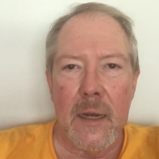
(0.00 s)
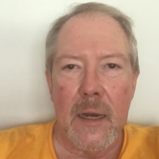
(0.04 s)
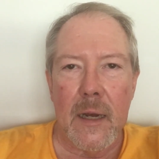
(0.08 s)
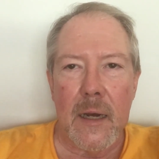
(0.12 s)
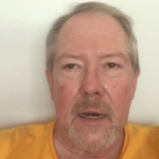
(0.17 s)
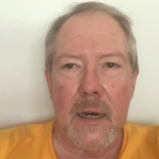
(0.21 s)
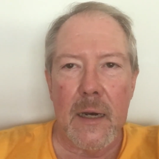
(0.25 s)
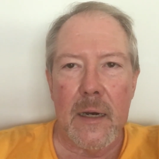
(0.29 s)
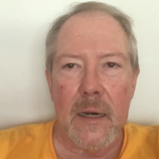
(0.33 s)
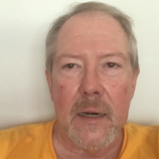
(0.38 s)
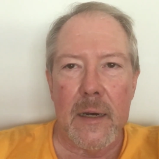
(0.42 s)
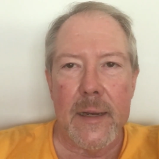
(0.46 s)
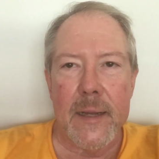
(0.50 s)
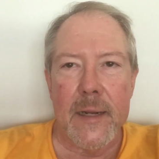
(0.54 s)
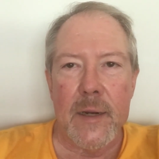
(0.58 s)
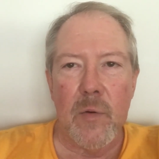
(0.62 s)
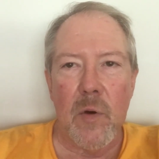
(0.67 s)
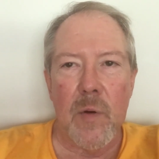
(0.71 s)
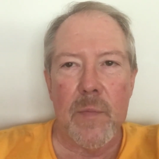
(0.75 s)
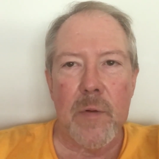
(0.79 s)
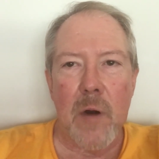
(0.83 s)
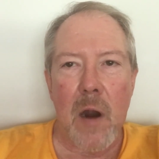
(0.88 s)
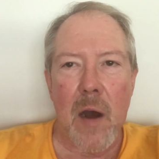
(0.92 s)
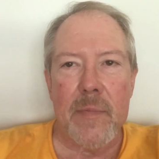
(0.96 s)
and it
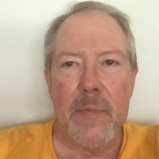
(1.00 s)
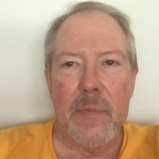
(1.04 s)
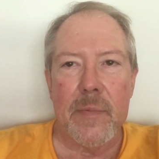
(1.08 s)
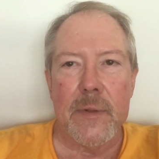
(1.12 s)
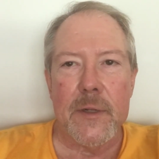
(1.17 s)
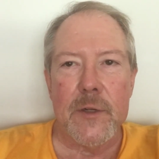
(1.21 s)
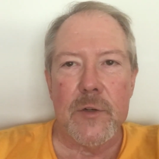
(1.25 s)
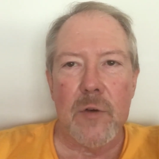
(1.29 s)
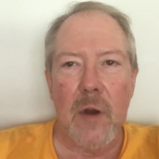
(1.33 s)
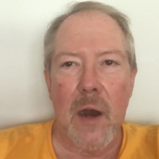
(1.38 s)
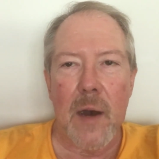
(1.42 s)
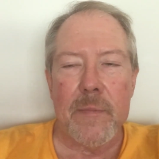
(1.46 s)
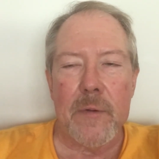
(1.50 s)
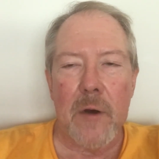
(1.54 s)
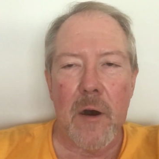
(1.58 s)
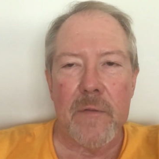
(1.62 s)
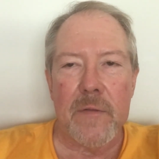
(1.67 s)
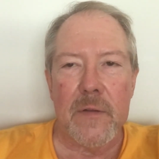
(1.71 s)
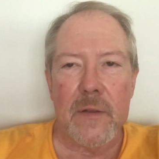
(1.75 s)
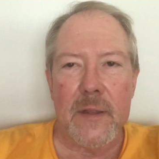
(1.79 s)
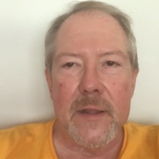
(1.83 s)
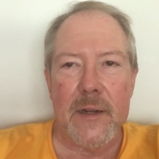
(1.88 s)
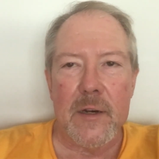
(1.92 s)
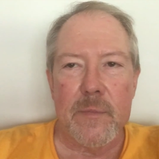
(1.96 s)
will probably drop
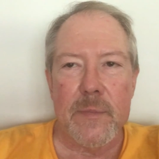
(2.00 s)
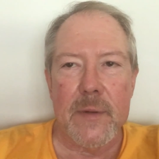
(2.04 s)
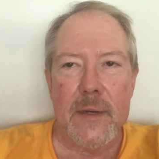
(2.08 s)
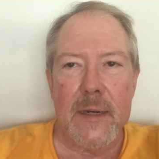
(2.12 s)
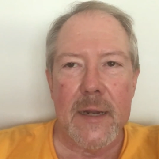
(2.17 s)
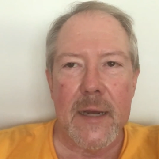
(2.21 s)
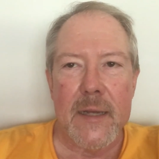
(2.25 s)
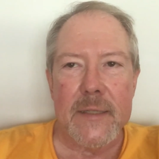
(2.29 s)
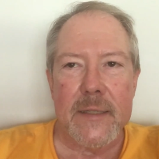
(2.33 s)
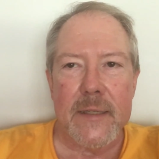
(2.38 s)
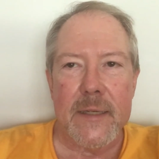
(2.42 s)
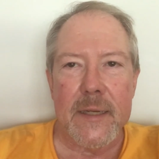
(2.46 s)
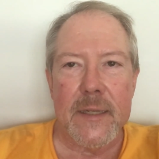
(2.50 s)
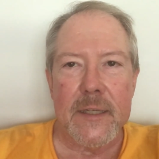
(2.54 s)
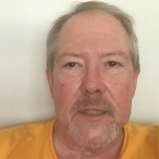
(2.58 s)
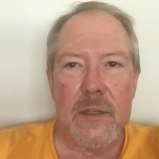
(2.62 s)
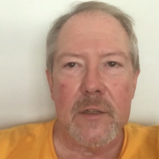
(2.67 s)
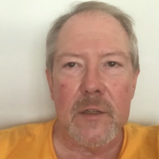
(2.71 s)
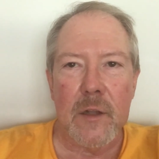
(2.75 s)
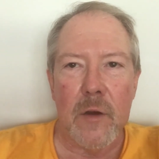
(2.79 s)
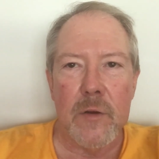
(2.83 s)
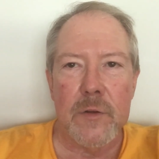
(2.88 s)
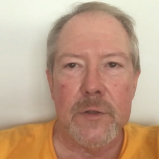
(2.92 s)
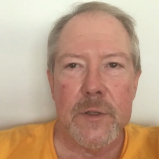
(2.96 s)
off a little bit as it gets
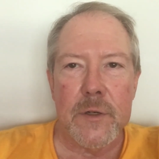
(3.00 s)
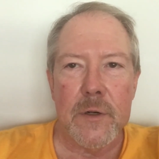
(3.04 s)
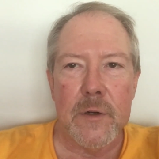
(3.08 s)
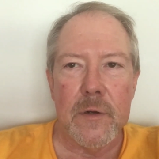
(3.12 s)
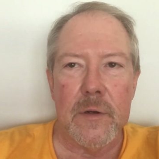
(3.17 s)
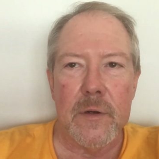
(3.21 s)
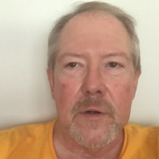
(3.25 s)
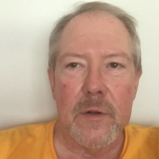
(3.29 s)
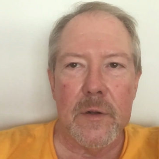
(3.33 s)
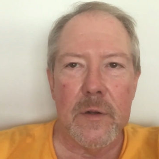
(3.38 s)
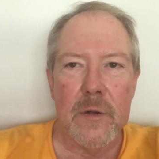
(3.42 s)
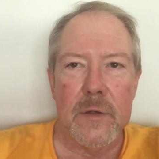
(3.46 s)
closer